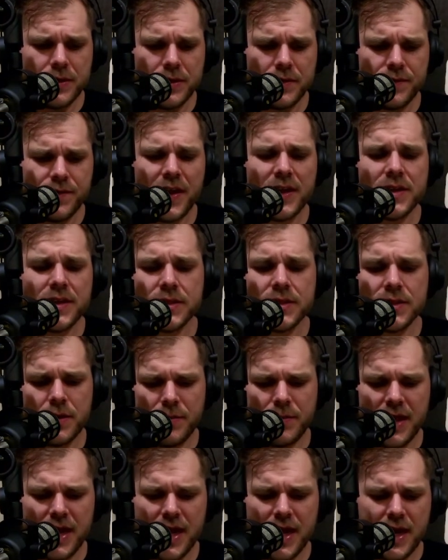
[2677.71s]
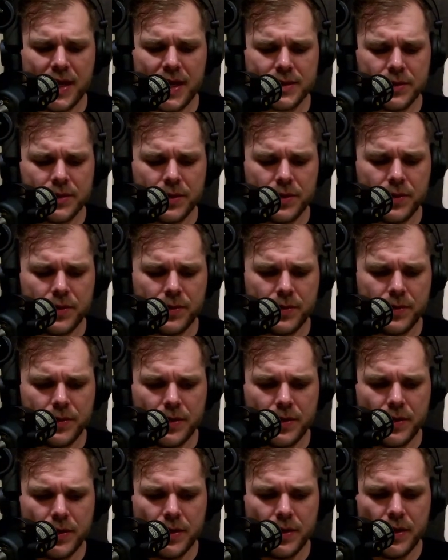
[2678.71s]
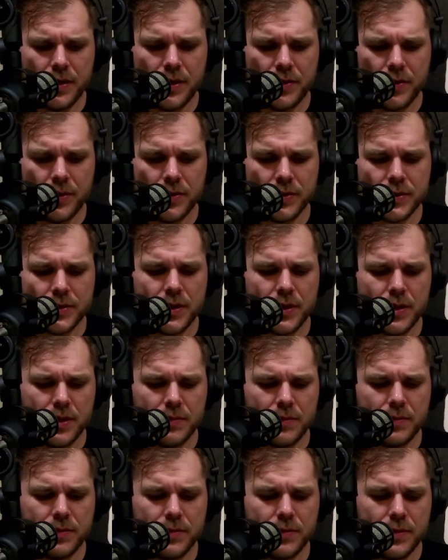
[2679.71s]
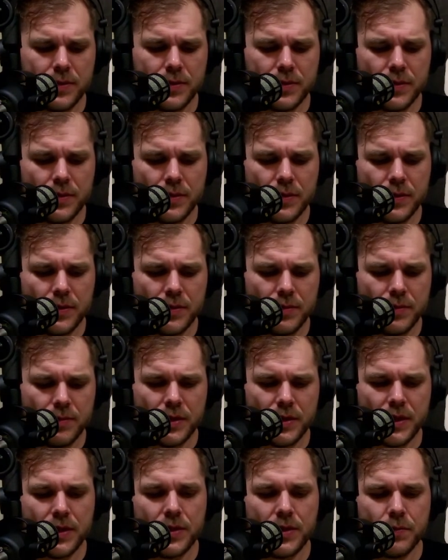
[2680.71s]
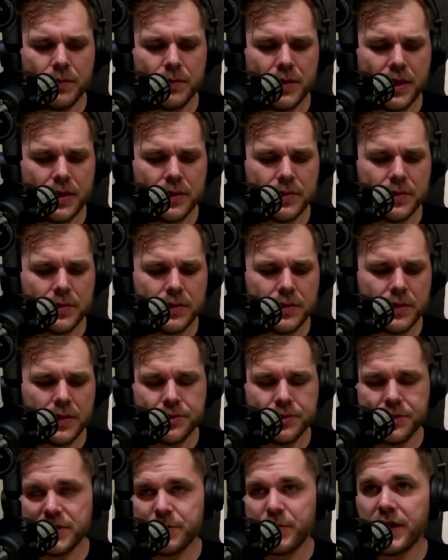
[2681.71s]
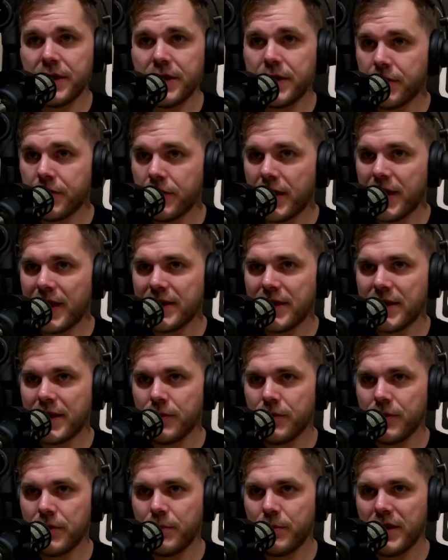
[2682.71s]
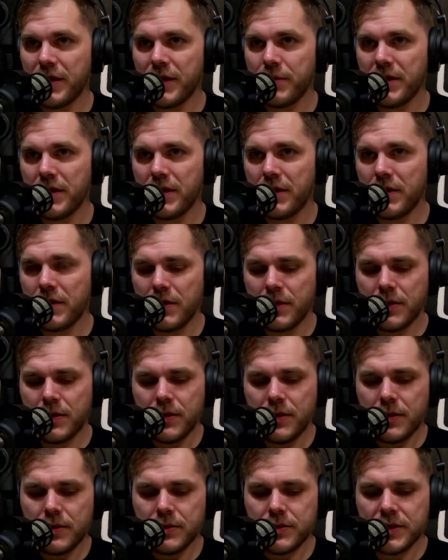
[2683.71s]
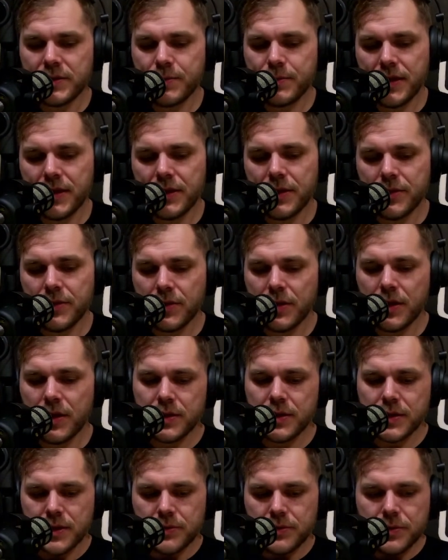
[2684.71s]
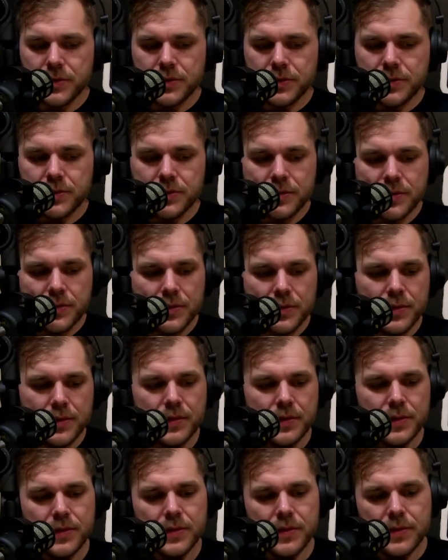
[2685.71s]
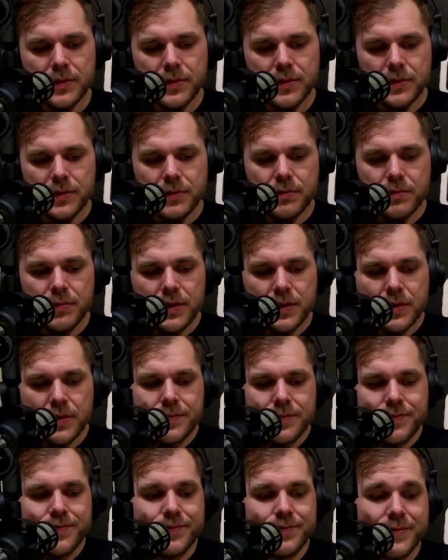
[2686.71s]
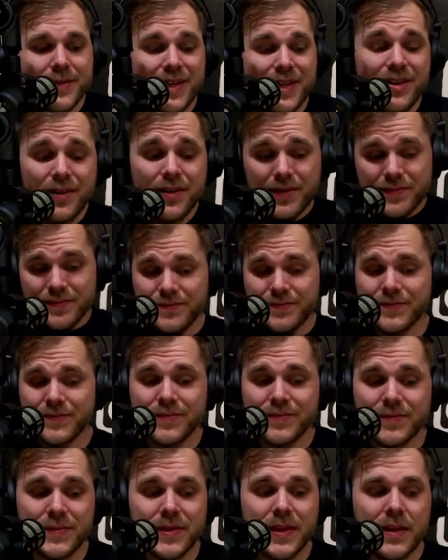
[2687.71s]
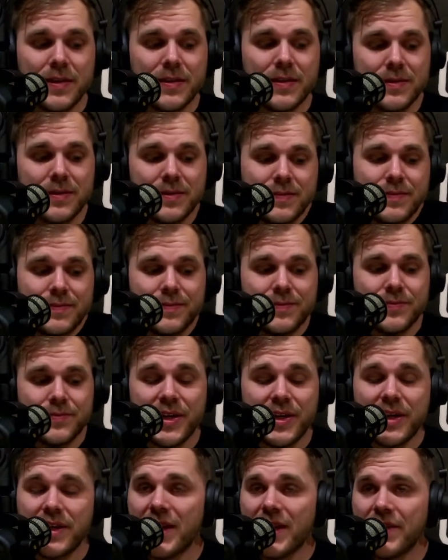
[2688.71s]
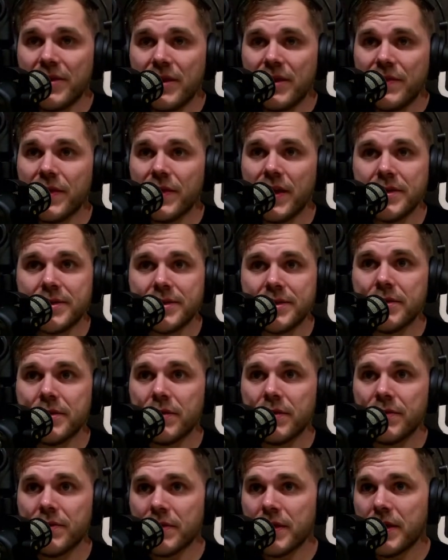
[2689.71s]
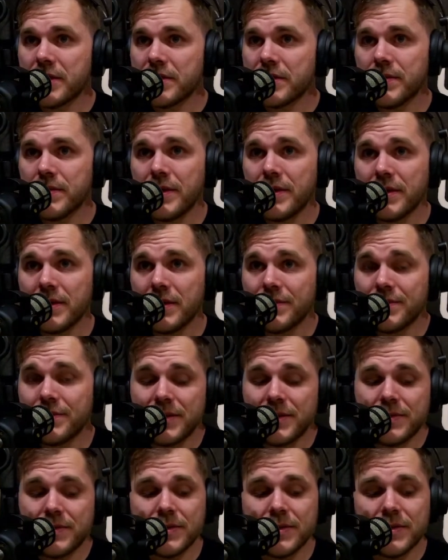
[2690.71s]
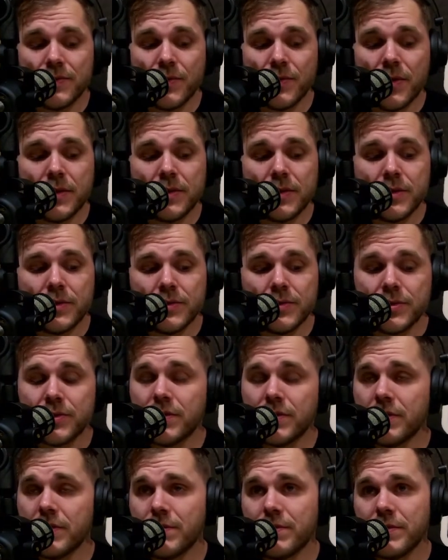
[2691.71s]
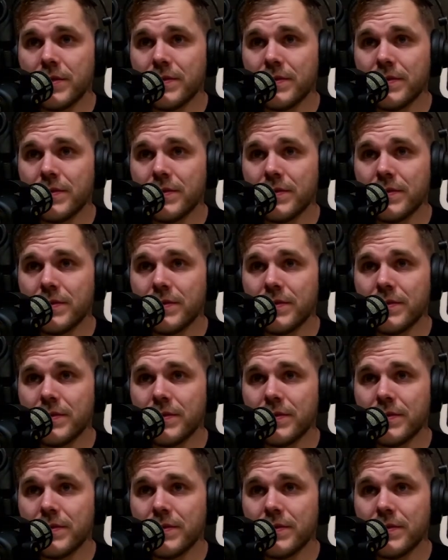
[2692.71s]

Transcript: some asshole. I don't know his name, but it don't matter. He'll just be another highlight reel, baby. Just be another highlight reel. But, we didn't have any fights to go over last week. I mean, it's running a little short, but